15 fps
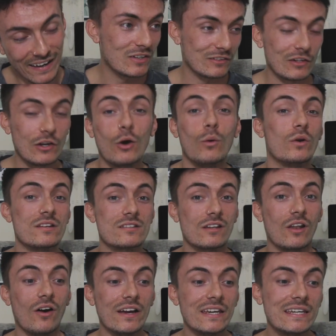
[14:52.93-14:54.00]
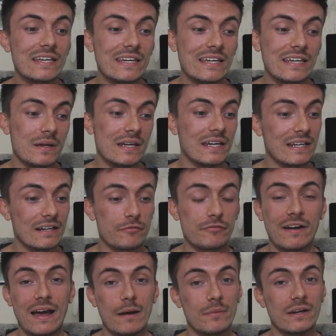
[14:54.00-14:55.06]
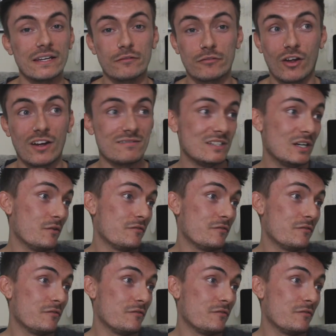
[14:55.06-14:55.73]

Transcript: because I know what it's like being in a family of like,